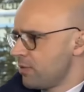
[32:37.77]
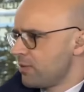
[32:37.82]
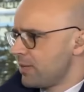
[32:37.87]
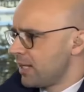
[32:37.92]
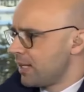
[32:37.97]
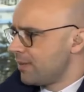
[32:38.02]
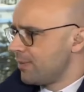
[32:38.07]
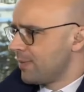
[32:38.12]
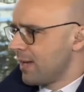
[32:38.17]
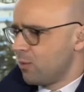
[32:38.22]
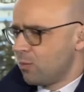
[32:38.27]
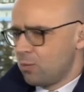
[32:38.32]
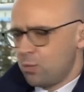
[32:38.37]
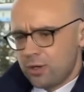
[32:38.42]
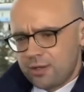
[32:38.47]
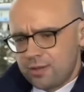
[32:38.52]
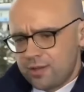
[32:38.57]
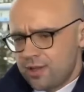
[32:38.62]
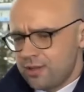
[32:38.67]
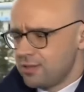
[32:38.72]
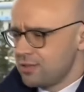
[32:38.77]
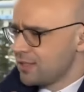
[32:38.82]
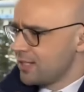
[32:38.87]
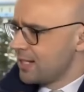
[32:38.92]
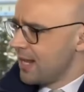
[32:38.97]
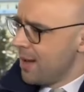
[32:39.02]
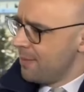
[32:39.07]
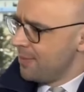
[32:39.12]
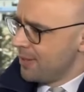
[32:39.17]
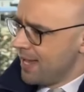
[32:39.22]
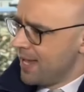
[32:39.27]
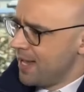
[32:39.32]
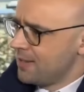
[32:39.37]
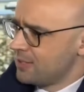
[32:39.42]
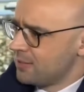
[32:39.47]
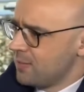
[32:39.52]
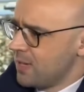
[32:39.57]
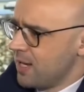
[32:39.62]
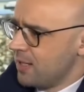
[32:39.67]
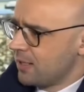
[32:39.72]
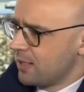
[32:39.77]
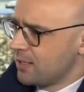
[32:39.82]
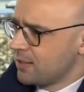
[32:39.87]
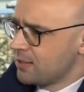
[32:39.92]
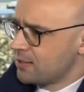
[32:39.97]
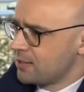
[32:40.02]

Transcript: we were both thinking about what on earth is going to happen to housing